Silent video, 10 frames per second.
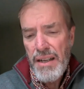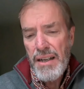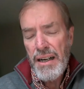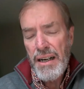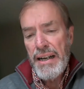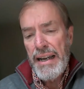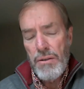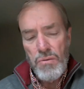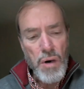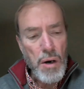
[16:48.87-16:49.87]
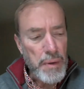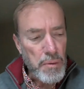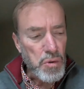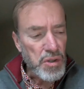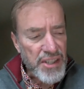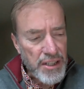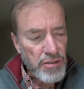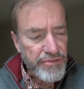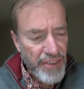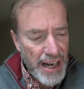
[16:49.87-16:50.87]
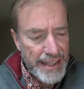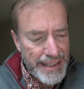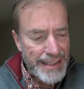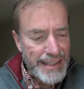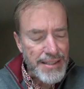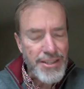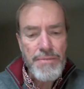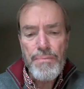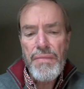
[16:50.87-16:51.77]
and what we will still find is